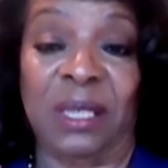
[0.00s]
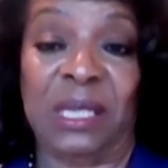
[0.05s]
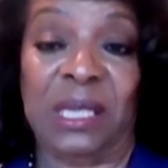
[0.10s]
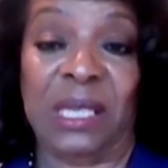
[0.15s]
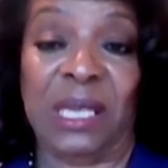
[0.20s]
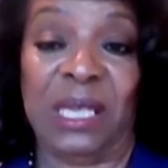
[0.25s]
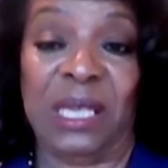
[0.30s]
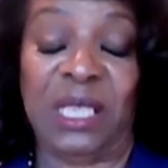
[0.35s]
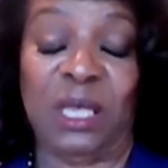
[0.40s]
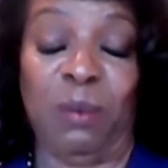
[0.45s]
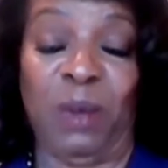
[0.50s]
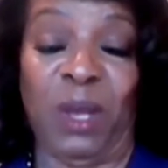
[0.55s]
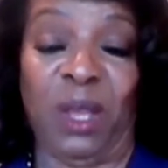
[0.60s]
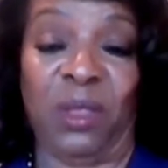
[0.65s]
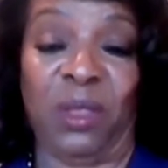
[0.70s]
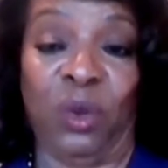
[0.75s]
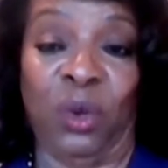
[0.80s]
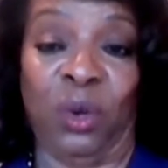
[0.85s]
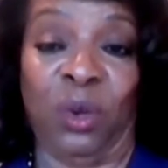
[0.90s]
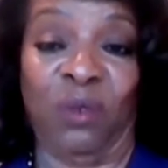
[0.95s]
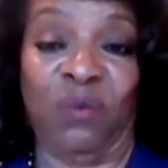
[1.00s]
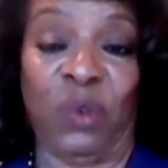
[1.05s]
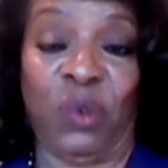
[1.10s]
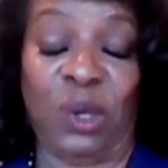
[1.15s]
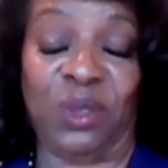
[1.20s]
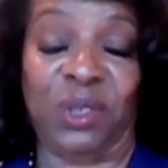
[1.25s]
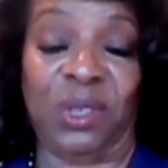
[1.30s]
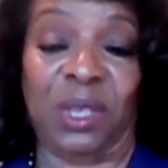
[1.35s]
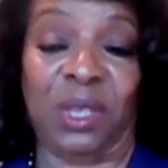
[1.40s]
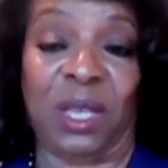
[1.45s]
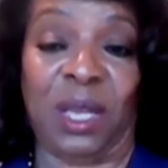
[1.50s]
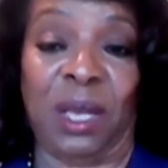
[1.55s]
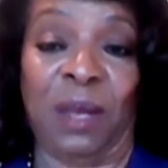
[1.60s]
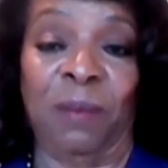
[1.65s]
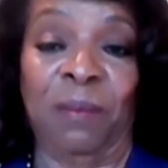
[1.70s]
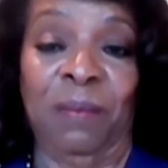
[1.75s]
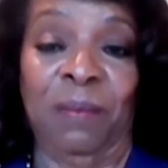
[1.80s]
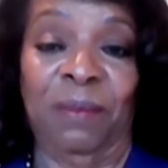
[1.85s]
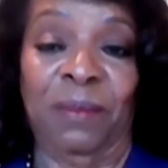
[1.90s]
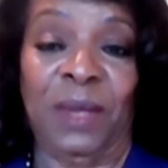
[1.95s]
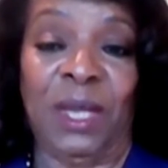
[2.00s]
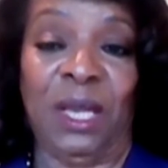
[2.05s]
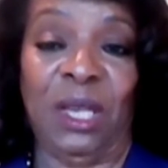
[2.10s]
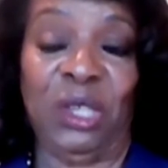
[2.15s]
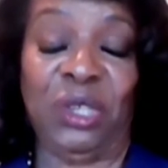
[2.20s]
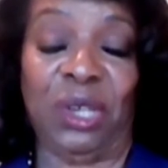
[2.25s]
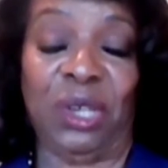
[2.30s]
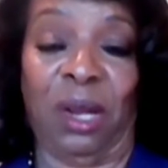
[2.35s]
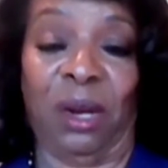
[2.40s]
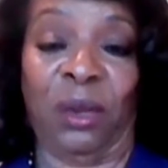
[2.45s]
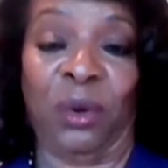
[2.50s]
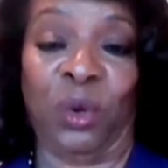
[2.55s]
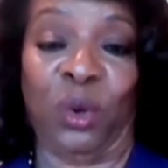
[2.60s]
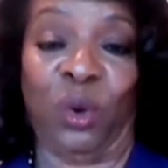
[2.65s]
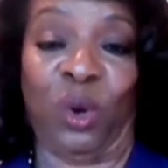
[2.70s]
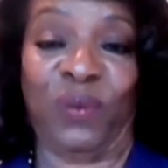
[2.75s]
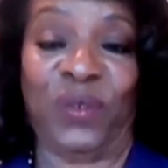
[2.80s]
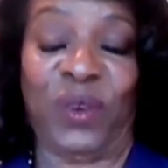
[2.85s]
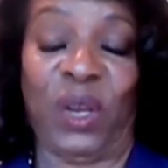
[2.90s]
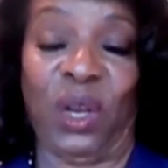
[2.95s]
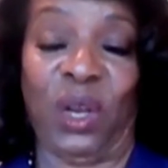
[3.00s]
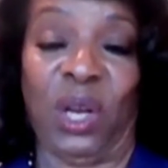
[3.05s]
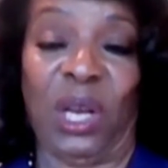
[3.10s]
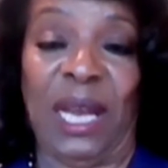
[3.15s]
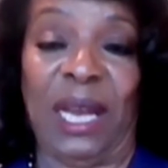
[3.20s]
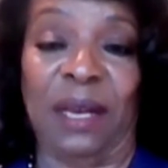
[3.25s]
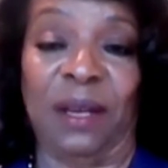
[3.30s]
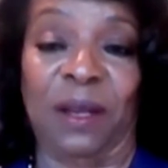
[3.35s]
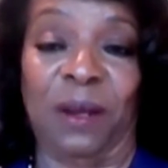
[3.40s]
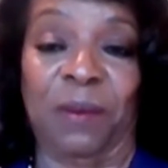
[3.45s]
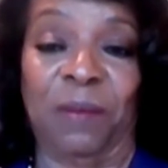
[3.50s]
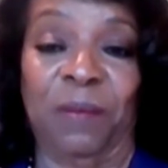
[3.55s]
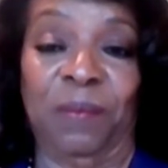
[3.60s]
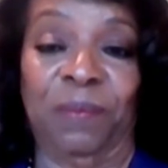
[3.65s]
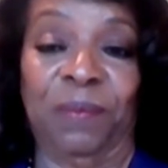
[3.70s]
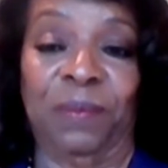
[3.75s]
C. Smith University in Charlotte, North Carolina.